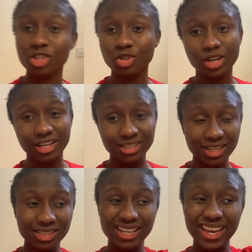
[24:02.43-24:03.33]
so guys
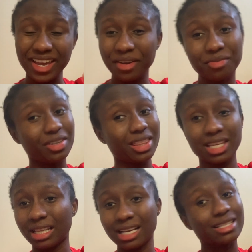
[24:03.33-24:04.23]
that's
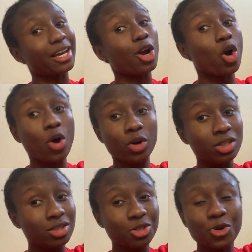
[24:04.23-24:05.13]
everything that i got
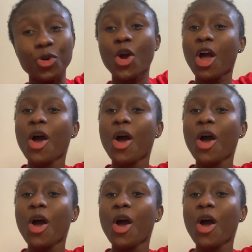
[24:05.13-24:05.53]
so